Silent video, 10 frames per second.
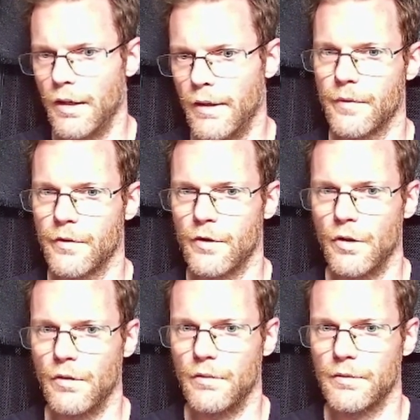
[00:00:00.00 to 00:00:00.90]

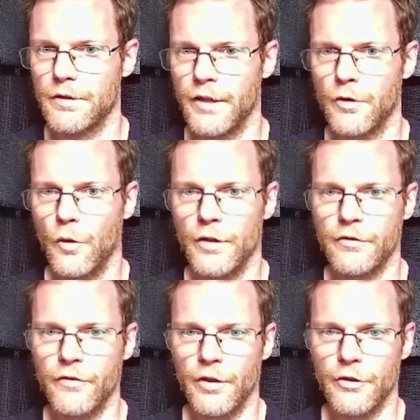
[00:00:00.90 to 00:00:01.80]
So that noise
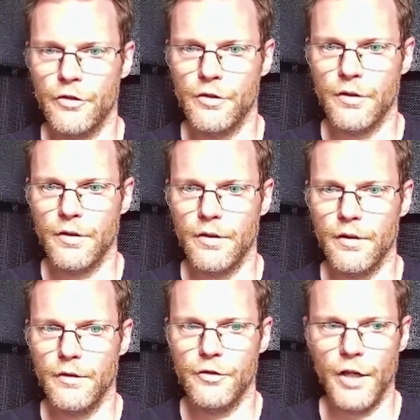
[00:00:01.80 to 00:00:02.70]
function
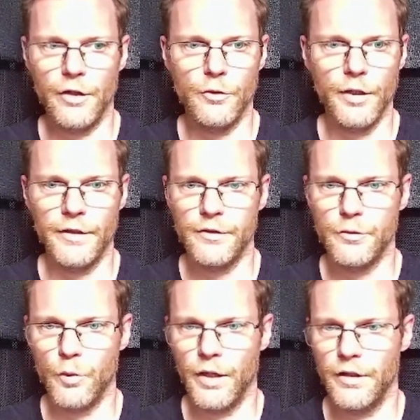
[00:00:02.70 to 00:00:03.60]
generates
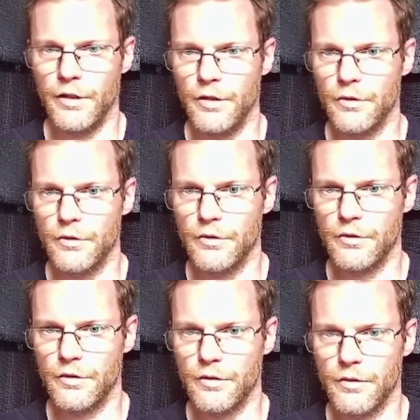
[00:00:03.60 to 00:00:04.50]
values